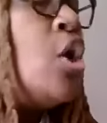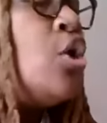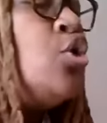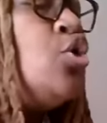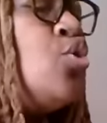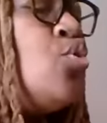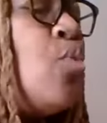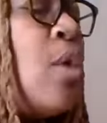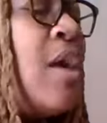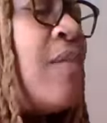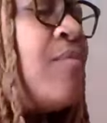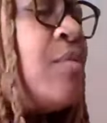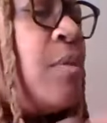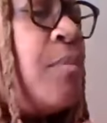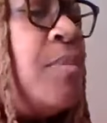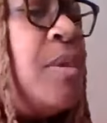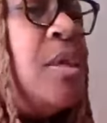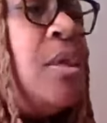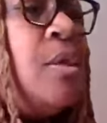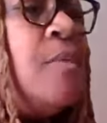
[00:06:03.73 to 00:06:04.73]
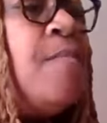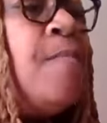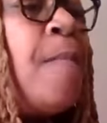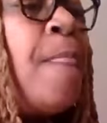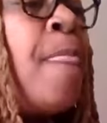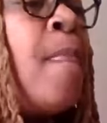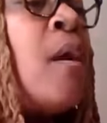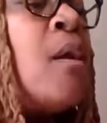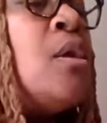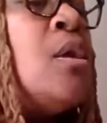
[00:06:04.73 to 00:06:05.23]
you have to be,
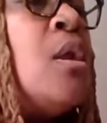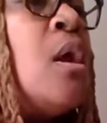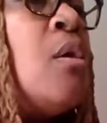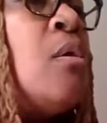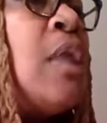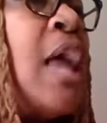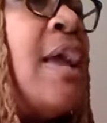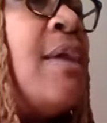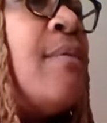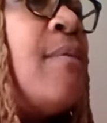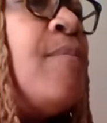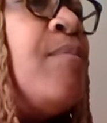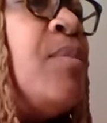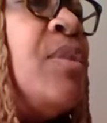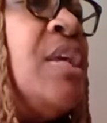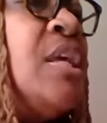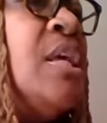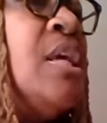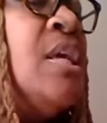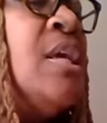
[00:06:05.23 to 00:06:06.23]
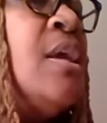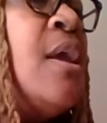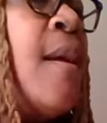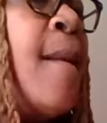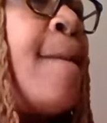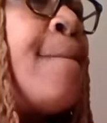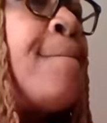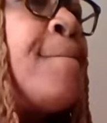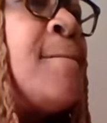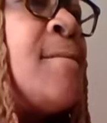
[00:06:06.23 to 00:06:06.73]
you know, like the,
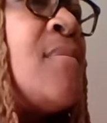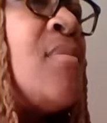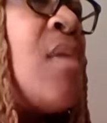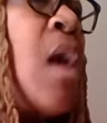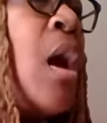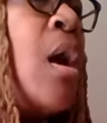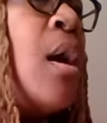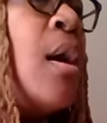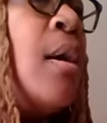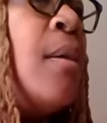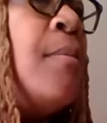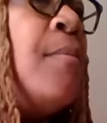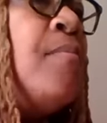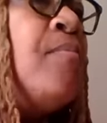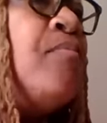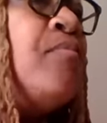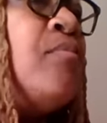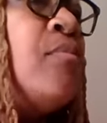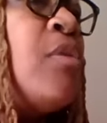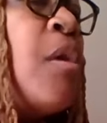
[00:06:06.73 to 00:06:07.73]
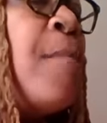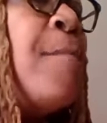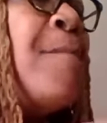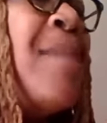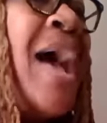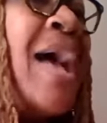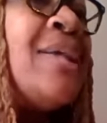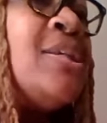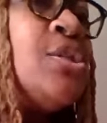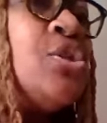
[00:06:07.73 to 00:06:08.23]
um, the
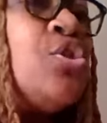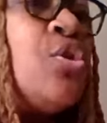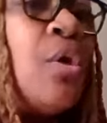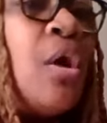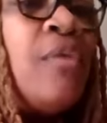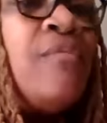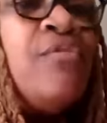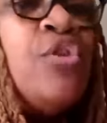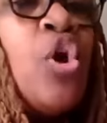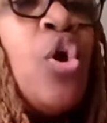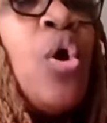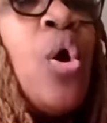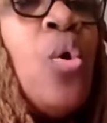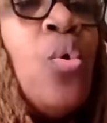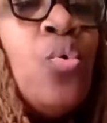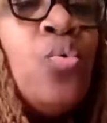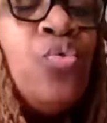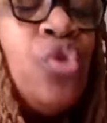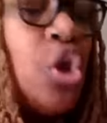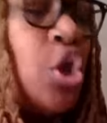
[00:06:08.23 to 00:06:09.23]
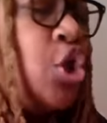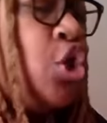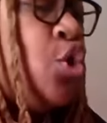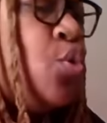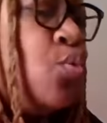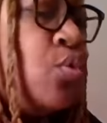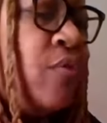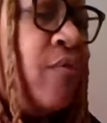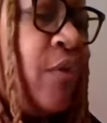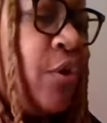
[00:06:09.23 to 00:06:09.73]
master of your own
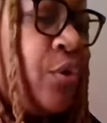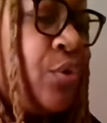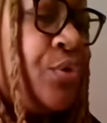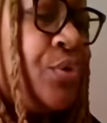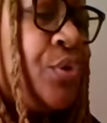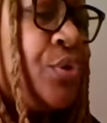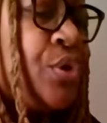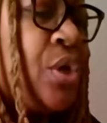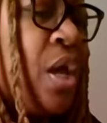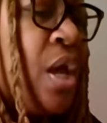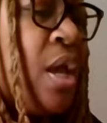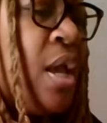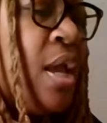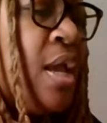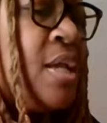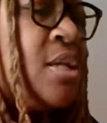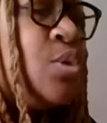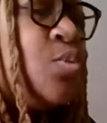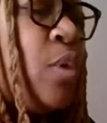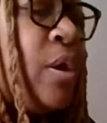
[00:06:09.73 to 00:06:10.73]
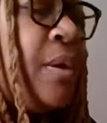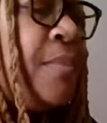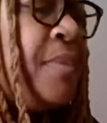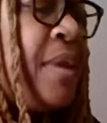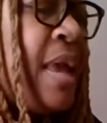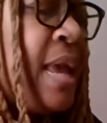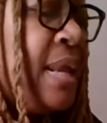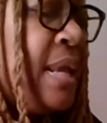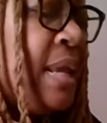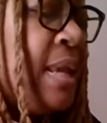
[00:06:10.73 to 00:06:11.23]
universe is what I'm
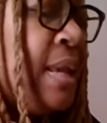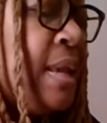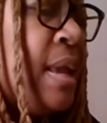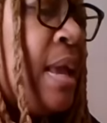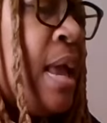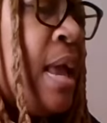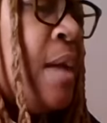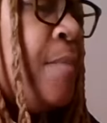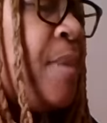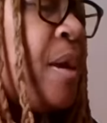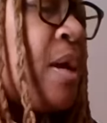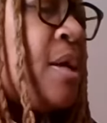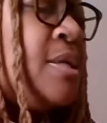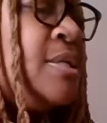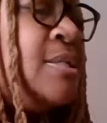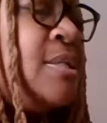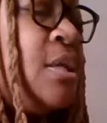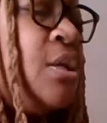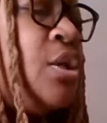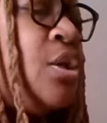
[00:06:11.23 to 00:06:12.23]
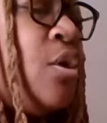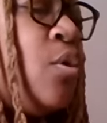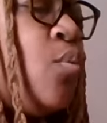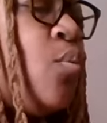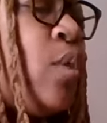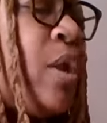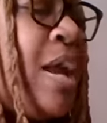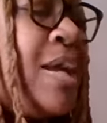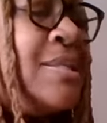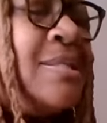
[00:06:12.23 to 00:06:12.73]
getting. Because, you know,
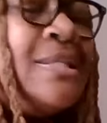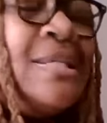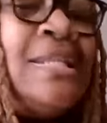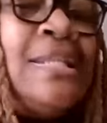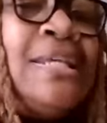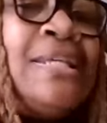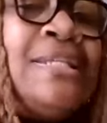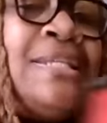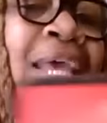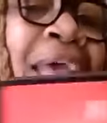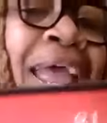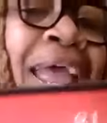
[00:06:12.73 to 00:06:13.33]
when I see this